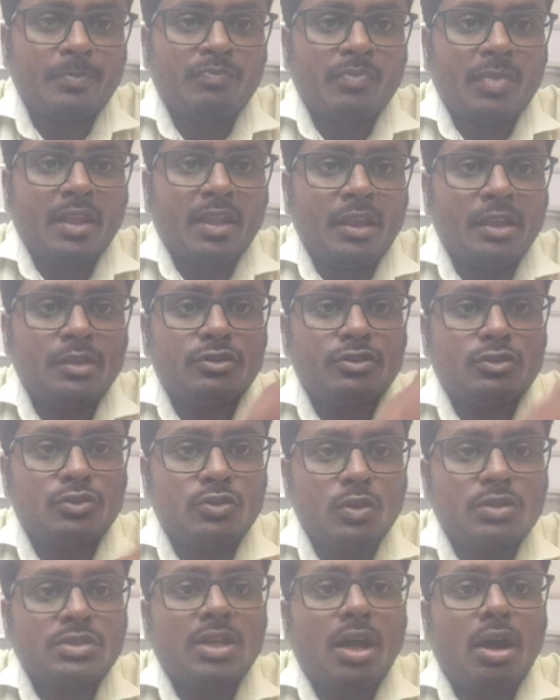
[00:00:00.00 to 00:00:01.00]
It stores
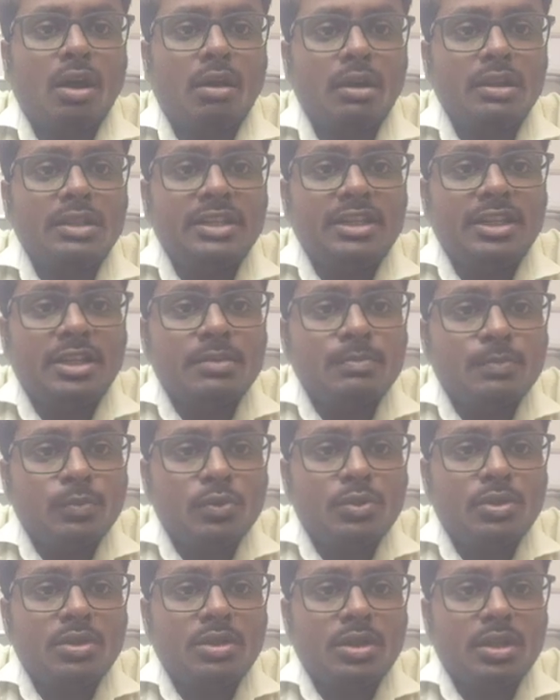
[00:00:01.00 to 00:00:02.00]
all the input
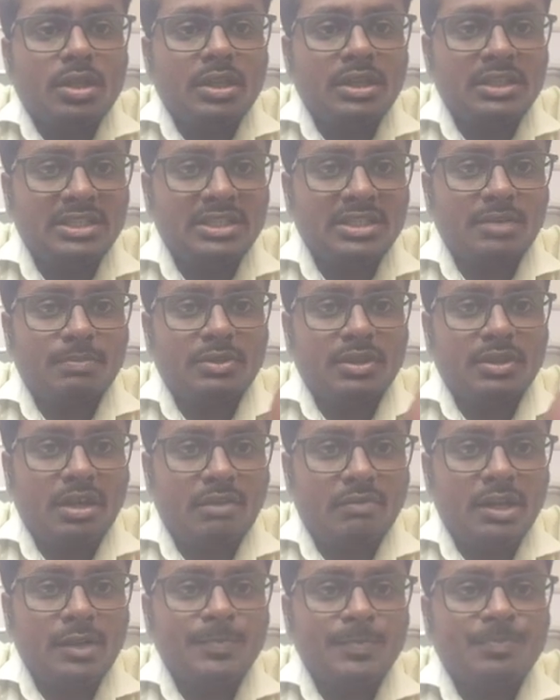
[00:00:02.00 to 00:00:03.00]
interrupt level